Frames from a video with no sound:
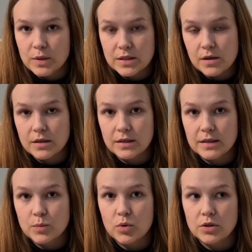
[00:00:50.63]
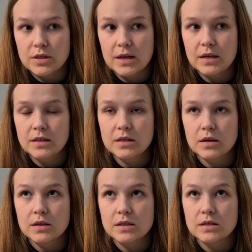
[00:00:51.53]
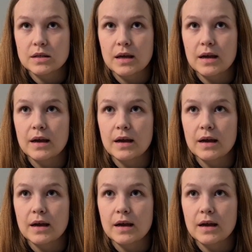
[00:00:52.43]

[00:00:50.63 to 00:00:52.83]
be starting this project because